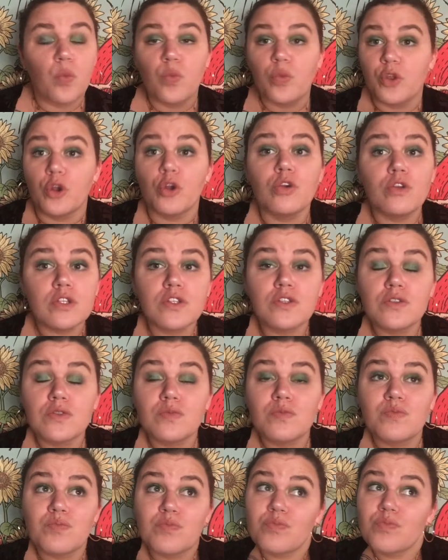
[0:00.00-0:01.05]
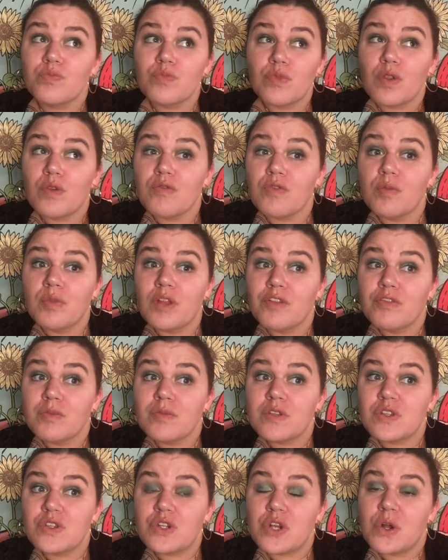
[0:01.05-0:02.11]
the girls from Blood from
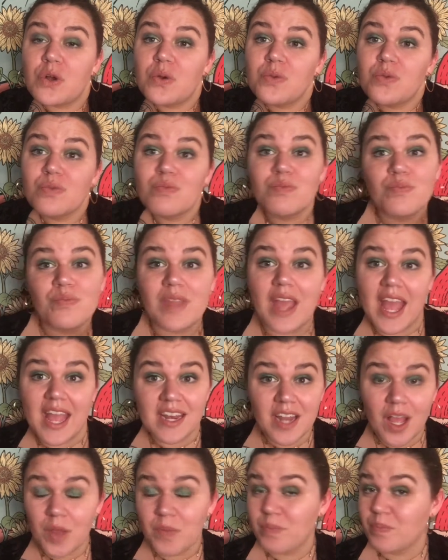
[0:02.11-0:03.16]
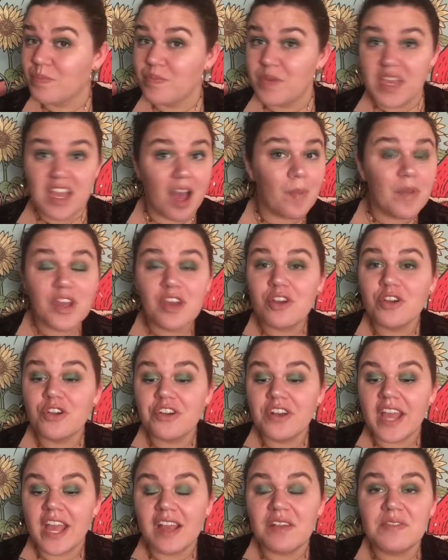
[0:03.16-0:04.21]
a Stone end up becoming a
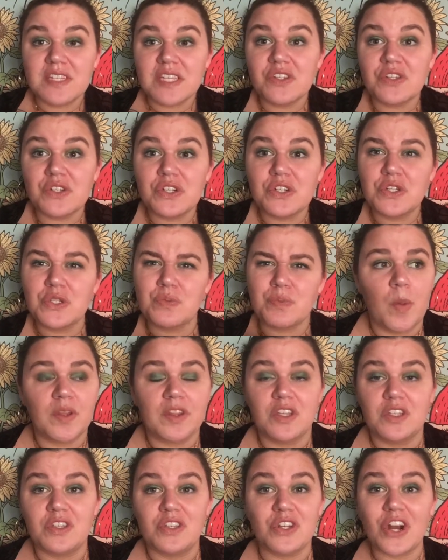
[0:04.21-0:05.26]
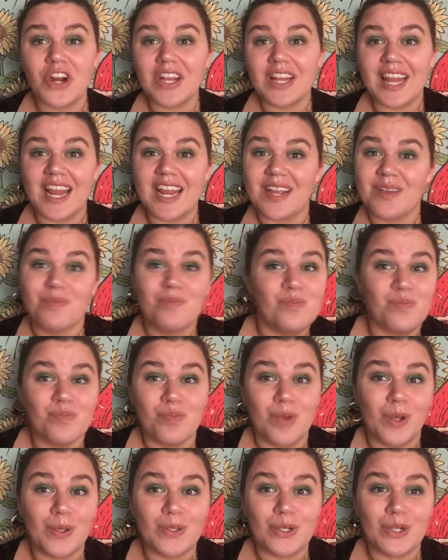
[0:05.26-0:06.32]
girl gang of sisters, but they start
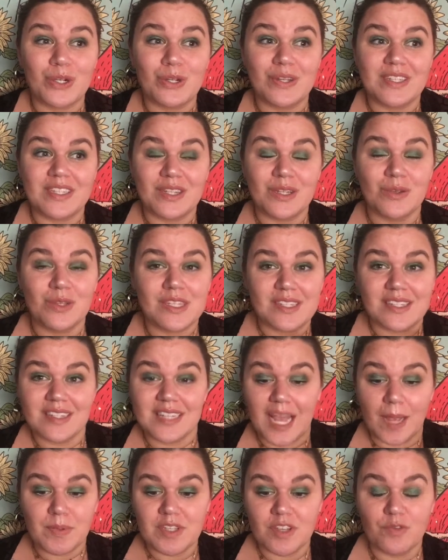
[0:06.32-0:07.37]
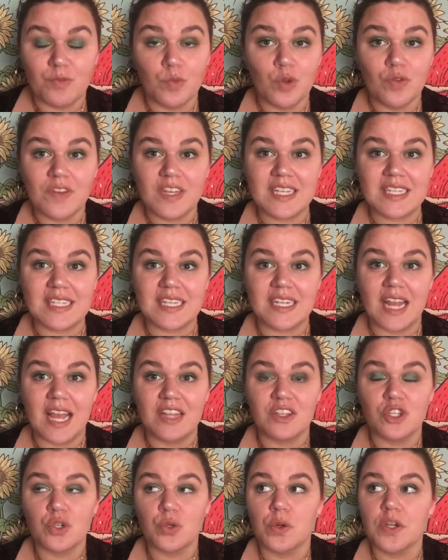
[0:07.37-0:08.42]
most girls in those types of movies
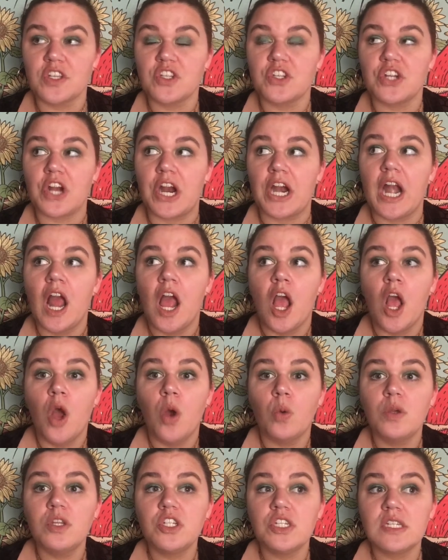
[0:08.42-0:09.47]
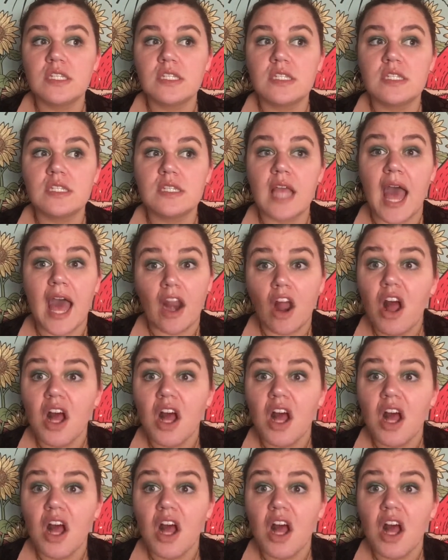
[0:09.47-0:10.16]
and stories start, which is at